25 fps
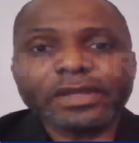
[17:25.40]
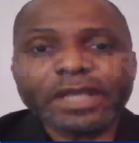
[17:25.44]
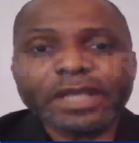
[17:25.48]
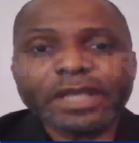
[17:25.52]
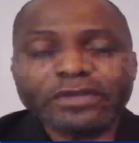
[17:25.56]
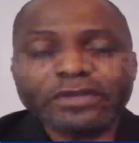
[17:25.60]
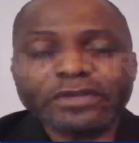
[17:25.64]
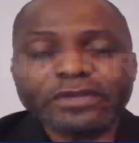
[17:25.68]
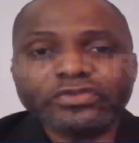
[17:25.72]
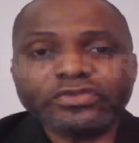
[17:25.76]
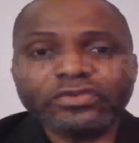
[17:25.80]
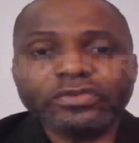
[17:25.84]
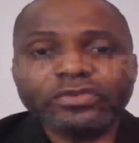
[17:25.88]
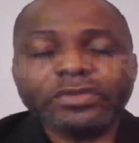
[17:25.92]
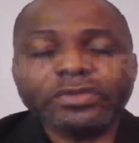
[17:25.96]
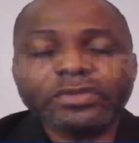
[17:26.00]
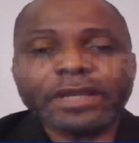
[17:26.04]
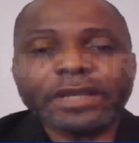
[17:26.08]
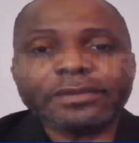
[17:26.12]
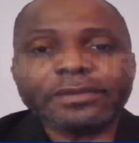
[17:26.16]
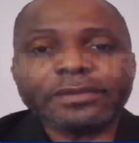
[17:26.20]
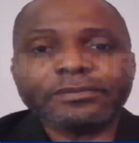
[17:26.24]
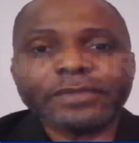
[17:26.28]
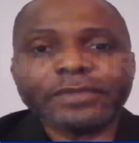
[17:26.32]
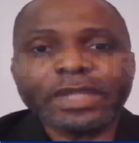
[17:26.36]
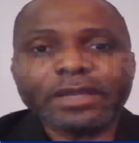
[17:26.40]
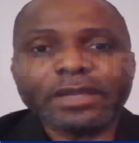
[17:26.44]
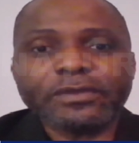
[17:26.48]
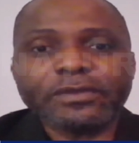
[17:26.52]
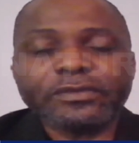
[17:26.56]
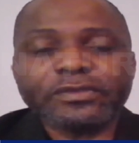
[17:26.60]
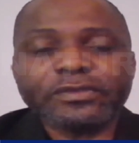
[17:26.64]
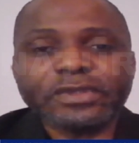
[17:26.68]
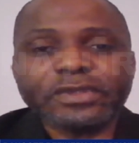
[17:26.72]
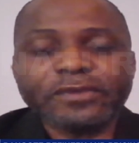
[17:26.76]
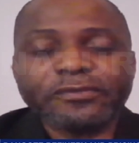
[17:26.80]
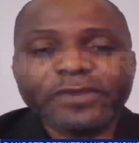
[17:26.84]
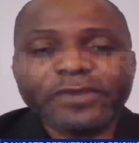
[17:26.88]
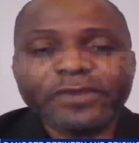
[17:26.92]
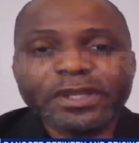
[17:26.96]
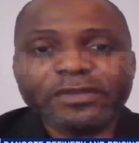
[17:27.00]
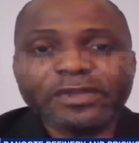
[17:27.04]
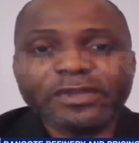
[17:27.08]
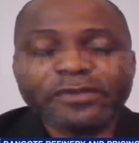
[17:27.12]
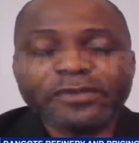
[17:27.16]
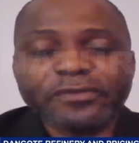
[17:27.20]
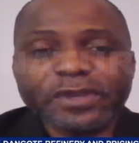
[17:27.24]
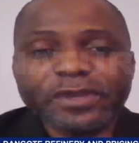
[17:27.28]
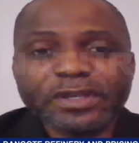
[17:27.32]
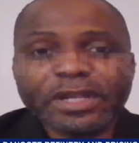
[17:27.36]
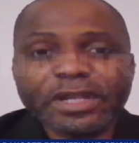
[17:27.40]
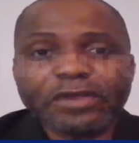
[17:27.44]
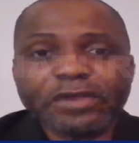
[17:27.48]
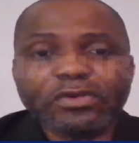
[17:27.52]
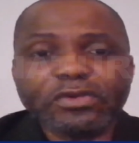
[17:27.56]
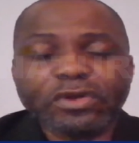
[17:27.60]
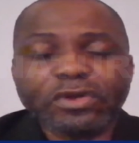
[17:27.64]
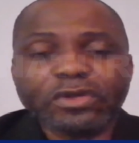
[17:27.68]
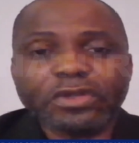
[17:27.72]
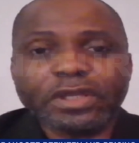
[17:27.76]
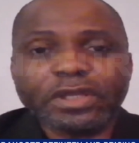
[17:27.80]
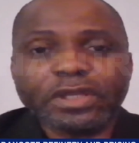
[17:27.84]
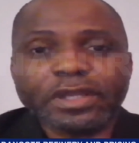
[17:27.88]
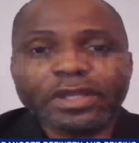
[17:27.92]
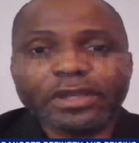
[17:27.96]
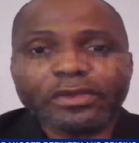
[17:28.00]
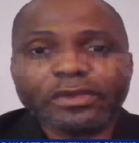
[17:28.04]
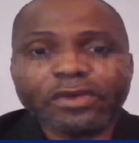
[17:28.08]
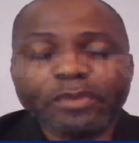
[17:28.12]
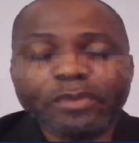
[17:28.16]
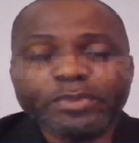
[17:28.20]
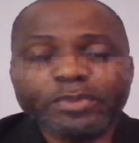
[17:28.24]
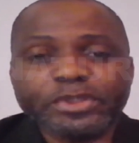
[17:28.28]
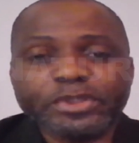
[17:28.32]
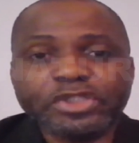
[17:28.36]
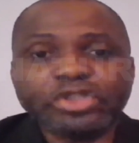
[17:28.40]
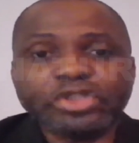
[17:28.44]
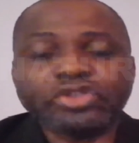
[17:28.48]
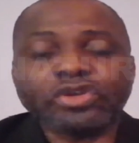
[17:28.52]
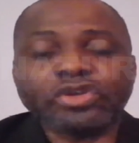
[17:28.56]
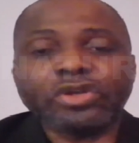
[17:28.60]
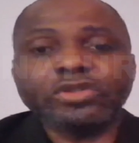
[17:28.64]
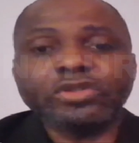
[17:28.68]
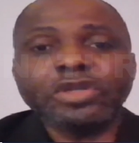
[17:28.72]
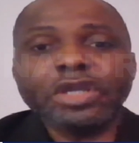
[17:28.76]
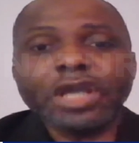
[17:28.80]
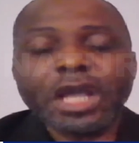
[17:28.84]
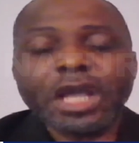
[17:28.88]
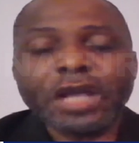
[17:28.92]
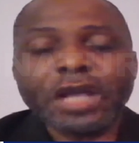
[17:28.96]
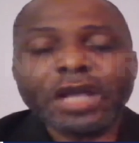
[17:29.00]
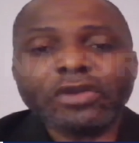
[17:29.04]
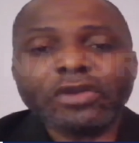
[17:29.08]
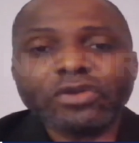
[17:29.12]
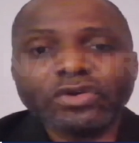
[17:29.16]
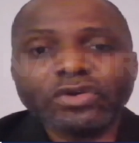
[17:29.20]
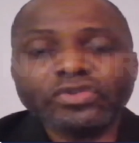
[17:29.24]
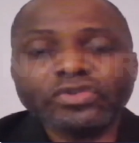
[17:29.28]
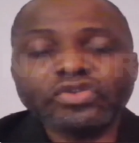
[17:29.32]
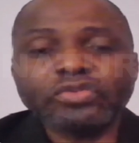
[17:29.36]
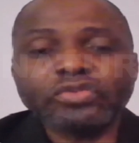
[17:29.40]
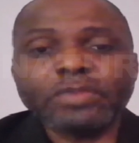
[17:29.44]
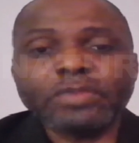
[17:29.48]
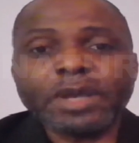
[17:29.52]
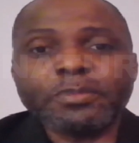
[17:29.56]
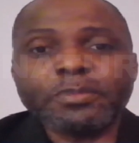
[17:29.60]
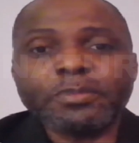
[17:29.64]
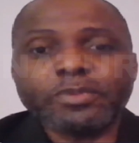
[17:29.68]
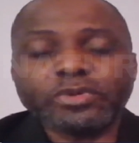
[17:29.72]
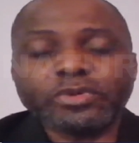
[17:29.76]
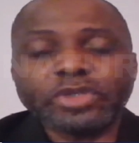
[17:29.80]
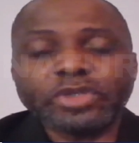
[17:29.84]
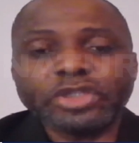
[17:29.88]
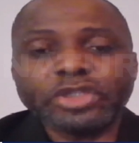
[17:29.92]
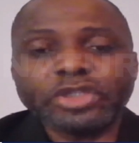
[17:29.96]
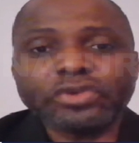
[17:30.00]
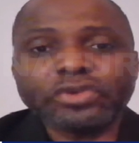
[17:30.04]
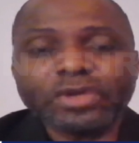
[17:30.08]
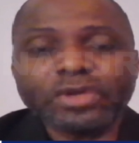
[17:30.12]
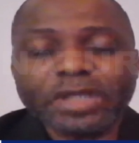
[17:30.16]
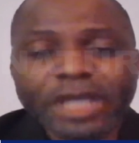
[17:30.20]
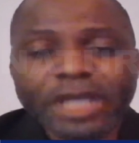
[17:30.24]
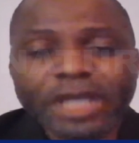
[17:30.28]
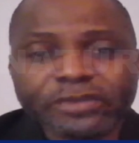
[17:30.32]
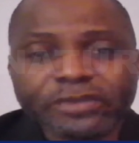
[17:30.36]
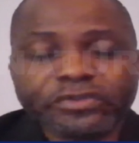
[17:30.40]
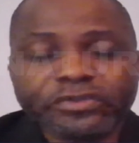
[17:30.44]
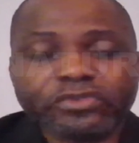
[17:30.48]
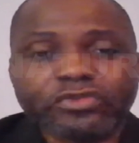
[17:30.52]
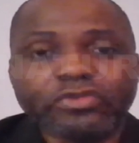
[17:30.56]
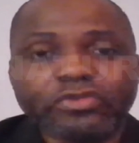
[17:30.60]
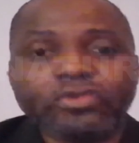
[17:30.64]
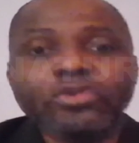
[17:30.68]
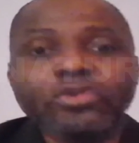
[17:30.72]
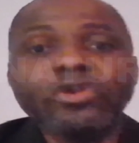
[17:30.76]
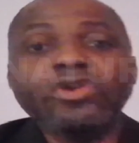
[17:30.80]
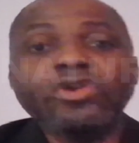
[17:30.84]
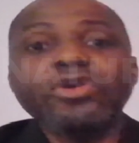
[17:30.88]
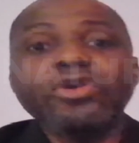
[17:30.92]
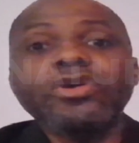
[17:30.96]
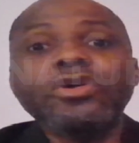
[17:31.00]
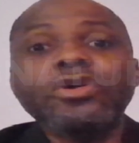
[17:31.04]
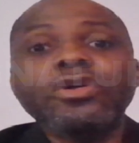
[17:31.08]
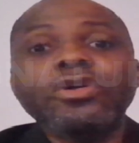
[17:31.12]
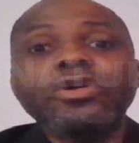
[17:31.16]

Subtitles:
Council, the Federal Competition and Consumer Protection Council,